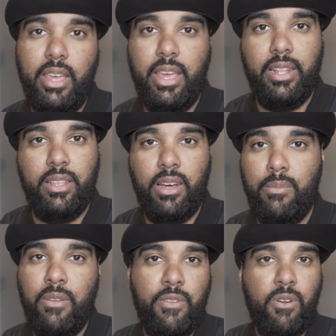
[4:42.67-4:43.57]
And
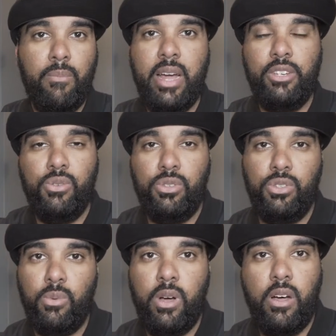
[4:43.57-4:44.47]
if you're in my shoes
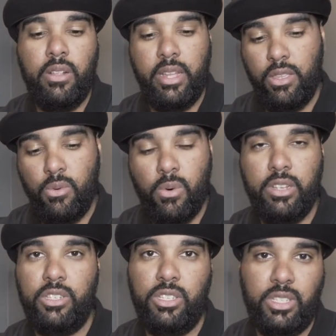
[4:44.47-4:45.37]
as well and you
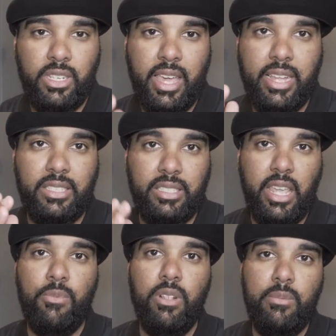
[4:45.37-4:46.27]
want just to get
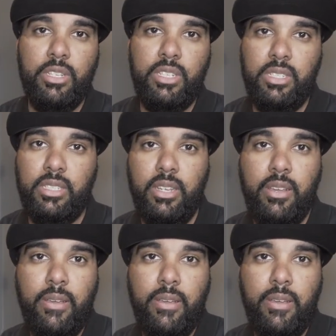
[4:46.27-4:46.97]
stable images